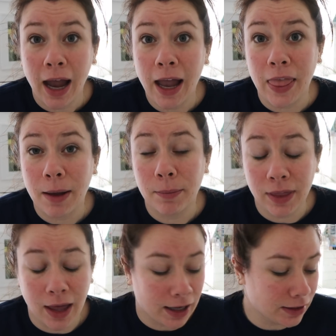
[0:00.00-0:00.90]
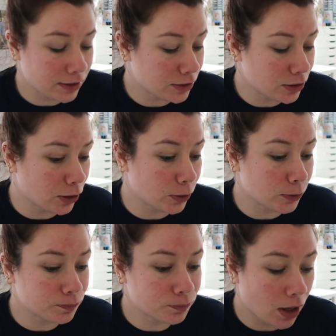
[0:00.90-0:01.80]
and that be that.
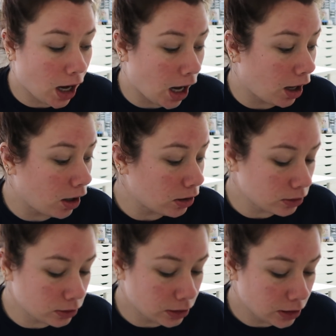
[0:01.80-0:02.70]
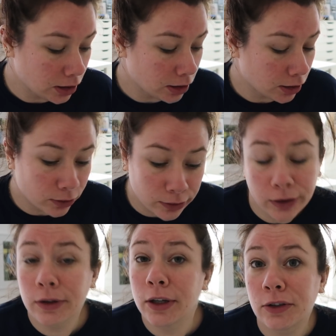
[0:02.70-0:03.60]
So I'll
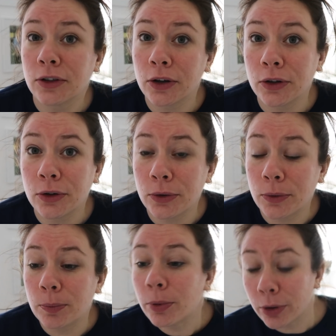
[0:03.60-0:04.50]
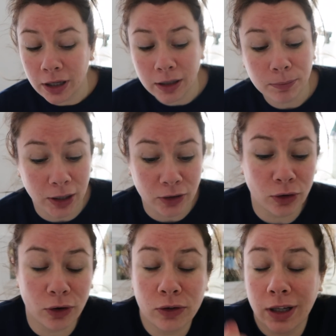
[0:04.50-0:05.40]
literally show you putting
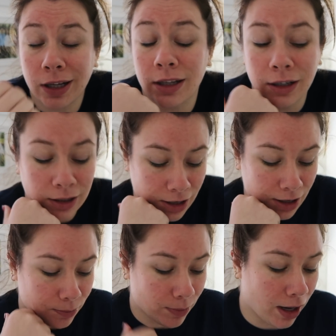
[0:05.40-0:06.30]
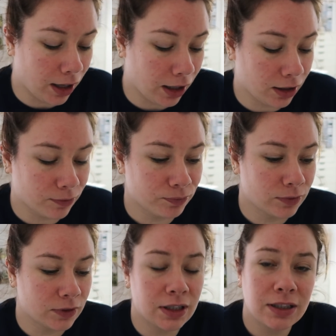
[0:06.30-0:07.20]
pictures in my,
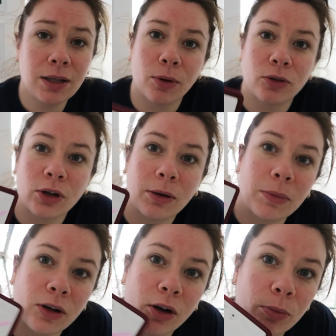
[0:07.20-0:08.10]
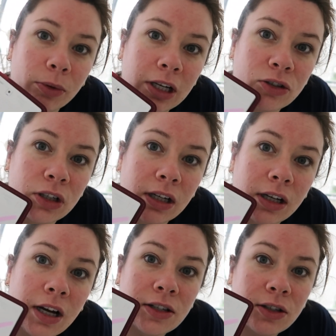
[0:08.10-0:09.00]
did I say Bojo? I mean Hobonichi.
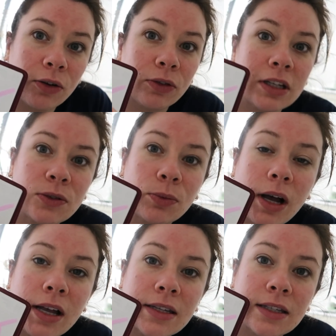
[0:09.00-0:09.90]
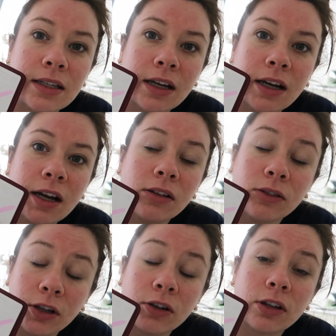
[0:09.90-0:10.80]
So this was
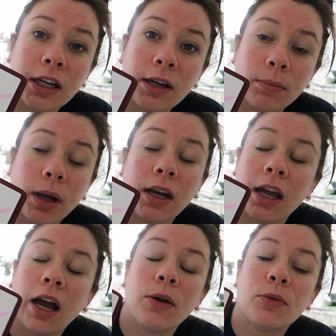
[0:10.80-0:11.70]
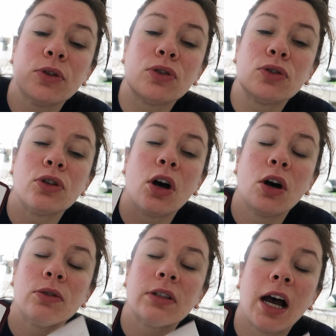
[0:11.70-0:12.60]
literally Monday. I was
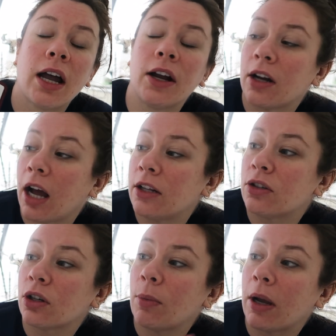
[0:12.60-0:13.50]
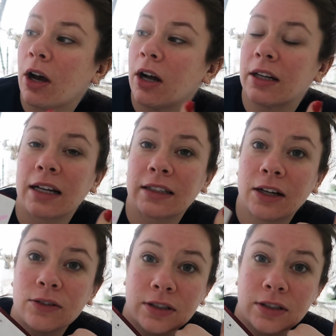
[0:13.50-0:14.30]
so tired. I took my contacts out